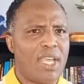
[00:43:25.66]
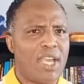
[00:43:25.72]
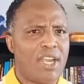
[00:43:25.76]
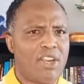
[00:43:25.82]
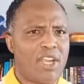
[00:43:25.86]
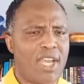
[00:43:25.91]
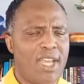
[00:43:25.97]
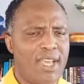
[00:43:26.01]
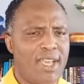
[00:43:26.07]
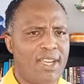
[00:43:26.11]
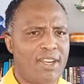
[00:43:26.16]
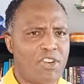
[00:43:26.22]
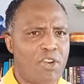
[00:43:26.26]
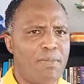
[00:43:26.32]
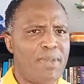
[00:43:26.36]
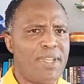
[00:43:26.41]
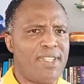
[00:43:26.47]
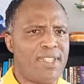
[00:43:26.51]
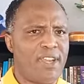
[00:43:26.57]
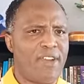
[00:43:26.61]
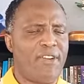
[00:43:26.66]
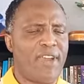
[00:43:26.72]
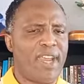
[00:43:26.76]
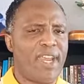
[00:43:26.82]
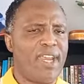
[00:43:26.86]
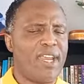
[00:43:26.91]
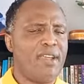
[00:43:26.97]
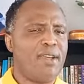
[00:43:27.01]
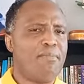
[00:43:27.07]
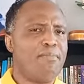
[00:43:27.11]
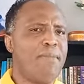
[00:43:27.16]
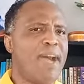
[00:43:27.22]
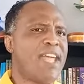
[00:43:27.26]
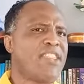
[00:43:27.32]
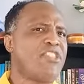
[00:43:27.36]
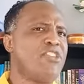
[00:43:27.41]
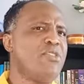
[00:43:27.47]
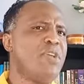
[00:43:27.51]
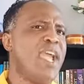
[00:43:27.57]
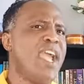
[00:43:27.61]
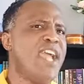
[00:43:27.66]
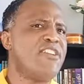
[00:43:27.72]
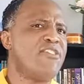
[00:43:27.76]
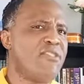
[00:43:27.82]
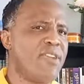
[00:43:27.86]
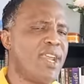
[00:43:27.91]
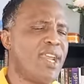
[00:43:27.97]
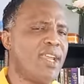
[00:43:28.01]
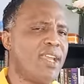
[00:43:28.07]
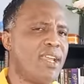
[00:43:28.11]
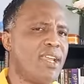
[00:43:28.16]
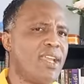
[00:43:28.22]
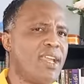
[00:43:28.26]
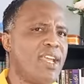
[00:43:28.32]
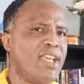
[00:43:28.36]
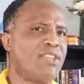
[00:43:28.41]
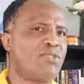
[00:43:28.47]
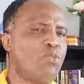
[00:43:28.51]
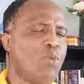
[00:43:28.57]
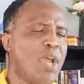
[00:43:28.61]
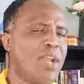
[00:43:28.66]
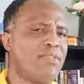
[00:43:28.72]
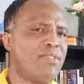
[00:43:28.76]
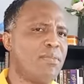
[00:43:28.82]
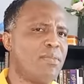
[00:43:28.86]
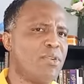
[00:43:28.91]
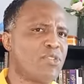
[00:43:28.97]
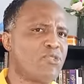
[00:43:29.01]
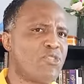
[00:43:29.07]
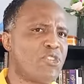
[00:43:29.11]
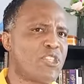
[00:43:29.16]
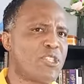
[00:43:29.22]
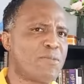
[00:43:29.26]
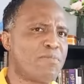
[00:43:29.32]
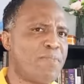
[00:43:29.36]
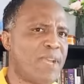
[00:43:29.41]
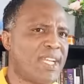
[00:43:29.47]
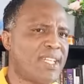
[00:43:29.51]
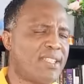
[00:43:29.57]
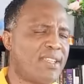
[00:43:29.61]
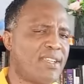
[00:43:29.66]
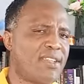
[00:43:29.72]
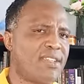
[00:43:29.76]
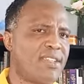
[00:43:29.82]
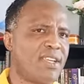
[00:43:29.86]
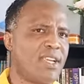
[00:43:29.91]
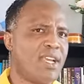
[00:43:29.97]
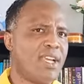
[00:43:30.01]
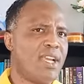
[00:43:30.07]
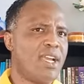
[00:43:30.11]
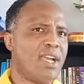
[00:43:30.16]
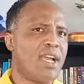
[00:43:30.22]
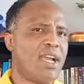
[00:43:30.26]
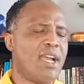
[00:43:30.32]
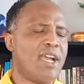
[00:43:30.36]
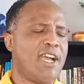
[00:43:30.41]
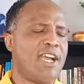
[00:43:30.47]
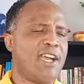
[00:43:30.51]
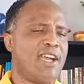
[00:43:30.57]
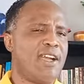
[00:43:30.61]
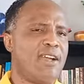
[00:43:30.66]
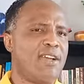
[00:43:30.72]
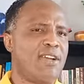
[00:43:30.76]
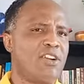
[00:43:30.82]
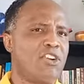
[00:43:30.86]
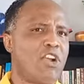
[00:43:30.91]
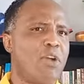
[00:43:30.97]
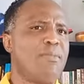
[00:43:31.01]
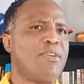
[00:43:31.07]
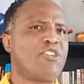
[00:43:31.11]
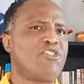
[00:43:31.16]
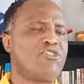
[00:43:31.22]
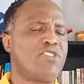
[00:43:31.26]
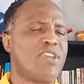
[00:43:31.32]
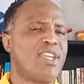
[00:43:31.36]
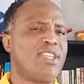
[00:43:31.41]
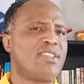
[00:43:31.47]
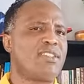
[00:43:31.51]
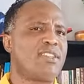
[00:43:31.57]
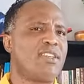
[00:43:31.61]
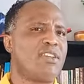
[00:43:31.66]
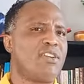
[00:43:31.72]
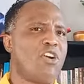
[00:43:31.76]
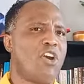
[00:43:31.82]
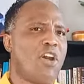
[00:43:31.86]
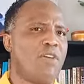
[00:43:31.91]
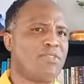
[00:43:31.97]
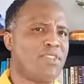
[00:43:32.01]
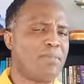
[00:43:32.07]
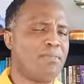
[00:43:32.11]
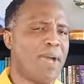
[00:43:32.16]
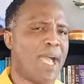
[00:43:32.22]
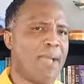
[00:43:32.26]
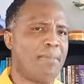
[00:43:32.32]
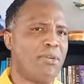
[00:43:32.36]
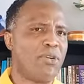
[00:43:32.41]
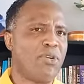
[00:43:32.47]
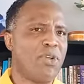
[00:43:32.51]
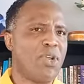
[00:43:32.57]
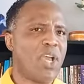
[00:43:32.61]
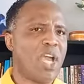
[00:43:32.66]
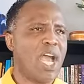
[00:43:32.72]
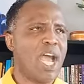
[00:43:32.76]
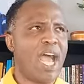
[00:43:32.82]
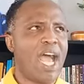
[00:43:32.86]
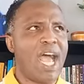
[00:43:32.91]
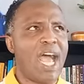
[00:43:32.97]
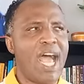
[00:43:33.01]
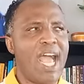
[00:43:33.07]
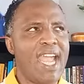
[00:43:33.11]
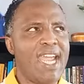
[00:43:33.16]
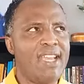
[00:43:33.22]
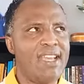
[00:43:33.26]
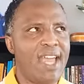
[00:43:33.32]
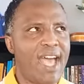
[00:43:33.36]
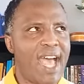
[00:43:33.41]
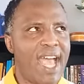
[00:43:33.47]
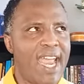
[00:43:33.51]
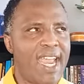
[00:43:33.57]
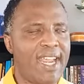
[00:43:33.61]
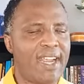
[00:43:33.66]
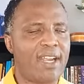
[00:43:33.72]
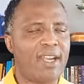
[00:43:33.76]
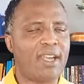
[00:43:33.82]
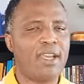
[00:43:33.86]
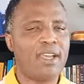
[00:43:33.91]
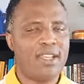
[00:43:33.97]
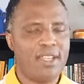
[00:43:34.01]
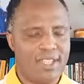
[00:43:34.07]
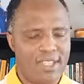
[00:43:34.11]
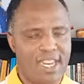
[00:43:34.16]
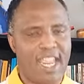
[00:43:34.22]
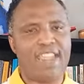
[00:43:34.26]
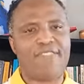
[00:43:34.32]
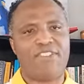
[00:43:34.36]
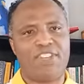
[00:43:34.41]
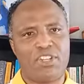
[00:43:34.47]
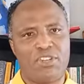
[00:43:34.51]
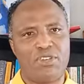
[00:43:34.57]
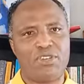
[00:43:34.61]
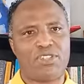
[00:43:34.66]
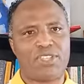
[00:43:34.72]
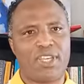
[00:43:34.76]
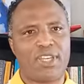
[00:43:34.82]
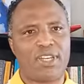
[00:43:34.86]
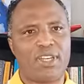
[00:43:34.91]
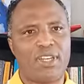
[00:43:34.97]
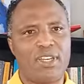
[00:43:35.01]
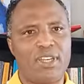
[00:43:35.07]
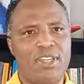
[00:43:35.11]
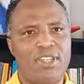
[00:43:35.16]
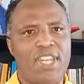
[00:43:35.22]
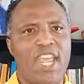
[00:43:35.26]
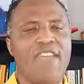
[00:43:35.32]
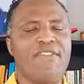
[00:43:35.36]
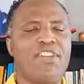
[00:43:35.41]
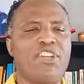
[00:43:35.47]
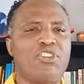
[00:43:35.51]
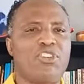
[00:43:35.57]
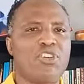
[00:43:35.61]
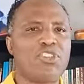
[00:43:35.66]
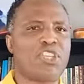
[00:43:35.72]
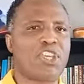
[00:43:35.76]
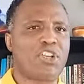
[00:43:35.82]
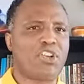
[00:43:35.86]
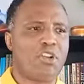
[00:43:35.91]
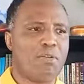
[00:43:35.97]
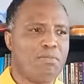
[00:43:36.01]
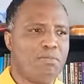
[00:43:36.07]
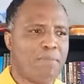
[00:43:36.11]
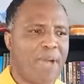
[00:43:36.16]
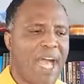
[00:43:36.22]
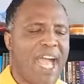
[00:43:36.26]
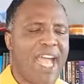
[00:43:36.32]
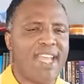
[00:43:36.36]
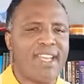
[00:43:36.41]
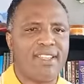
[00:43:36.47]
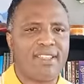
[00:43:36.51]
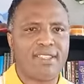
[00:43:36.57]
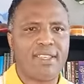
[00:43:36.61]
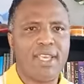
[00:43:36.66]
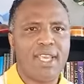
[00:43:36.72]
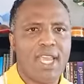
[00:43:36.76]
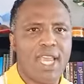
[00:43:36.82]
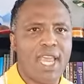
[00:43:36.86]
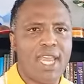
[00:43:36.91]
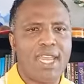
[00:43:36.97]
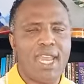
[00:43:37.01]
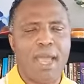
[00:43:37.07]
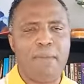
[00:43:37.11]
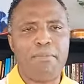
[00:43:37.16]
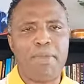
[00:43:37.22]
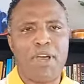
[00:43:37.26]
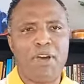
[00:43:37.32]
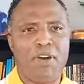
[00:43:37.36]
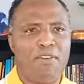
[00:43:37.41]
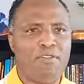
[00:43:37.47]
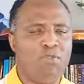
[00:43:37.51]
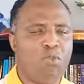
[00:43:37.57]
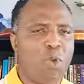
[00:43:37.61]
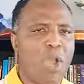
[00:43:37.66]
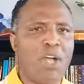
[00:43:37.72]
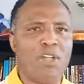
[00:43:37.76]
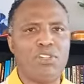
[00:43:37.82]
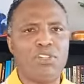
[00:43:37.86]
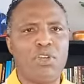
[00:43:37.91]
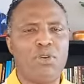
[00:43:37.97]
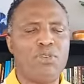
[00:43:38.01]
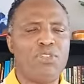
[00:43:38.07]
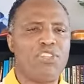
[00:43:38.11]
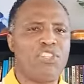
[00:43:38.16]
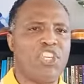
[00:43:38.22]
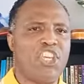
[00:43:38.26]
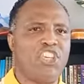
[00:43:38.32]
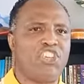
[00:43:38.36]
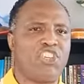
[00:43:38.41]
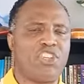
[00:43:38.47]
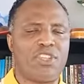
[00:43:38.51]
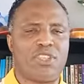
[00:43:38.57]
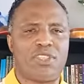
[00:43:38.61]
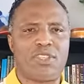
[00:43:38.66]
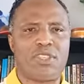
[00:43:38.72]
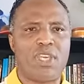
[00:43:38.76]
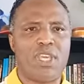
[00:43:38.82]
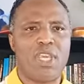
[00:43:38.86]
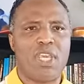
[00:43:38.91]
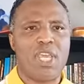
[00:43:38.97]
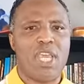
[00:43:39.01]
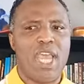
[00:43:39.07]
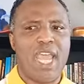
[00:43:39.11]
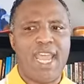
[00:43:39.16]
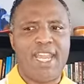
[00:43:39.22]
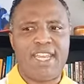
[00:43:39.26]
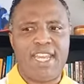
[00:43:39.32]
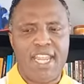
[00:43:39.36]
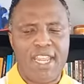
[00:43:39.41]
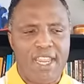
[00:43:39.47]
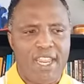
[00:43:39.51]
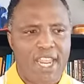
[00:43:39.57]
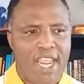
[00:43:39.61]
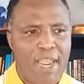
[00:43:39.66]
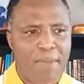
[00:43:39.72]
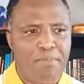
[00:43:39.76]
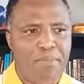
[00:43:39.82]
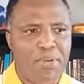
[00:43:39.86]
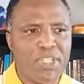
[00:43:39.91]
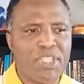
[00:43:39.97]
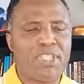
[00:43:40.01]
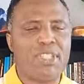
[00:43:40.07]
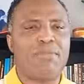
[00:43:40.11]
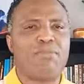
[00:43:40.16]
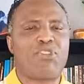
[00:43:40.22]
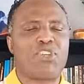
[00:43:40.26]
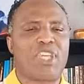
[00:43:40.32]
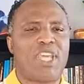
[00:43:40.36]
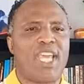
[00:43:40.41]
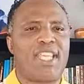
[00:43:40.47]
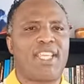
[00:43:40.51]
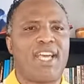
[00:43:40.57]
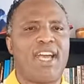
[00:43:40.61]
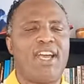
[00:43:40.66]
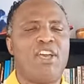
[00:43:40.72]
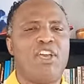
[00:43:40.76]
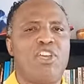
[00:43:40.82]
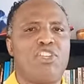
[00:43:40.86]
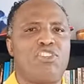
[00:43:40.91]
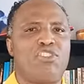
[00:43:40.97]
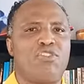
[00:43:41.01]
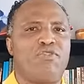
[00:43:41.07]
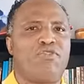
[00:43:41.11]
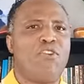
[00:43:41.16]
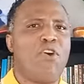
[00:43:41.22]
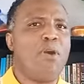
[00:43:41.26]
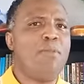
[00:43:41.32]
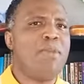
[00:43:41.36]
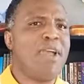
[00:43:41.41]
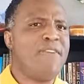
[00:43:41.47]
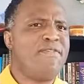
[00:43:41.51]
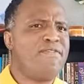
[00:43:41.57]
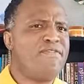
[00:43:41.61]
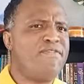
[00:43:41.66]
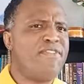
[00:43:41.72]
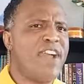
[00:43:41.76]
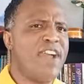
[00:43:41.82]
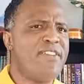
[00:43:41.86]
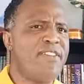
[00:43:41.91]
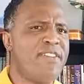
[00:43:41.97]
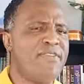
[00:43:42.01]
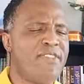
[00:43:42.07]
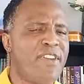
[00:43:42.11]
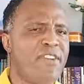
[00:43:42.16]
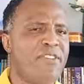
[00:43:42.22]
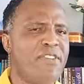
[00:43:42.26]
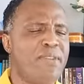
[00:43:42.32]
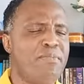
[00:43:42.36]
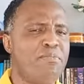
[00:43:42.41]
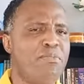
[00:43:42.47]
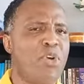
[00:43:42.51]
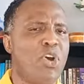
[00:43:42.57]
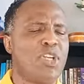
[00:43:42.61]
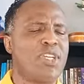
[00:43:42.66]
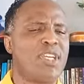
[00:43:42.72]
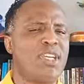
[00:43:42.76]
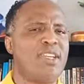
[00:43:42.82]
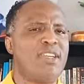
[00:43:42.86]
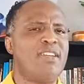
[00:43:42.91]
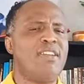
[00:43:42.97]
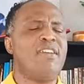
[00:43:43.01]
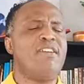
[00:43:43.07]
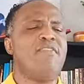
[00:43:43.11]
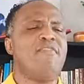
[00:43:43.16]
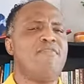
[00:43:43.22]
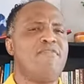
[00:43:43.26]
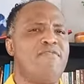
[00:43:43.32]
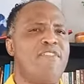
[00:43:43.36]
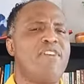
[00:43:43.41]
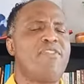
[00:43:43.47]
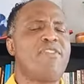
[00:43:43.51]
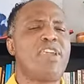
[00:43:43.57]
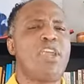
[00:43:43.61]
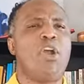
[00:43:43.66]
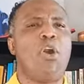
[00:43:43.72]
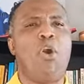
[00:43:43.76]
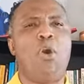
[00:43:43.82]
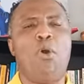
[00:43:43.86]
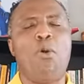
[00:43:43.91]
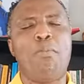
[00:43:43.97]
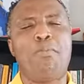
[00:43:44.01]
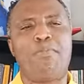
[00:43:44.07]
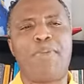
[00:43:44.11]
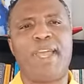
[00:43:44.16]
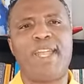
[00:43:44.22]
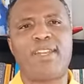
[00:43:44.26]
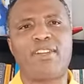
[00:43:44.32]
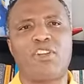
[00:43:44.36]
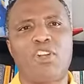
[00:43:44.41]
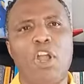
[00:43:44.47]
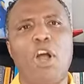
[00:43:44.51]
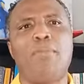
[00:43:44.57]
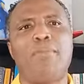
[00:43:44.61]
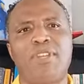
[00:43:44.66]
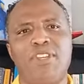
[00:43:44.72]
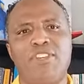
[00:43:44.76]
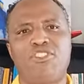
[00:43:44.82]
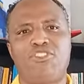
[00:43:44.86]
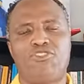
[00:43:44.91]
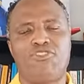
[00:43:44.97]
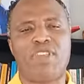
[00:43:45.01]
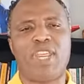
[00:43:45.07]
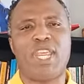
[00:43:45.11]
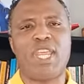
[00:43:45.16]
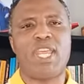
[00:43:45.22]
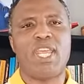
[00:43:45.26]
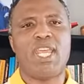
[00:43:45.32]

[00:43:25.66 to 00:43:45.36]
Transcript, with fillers: a, a commentary, Matthew Henry is one of the most respected uh, commentaries of the Bible. I like David Guzik. David Guzik combines a number of well-known teachers and he, he puts them together to form a very, very modern, very open commentary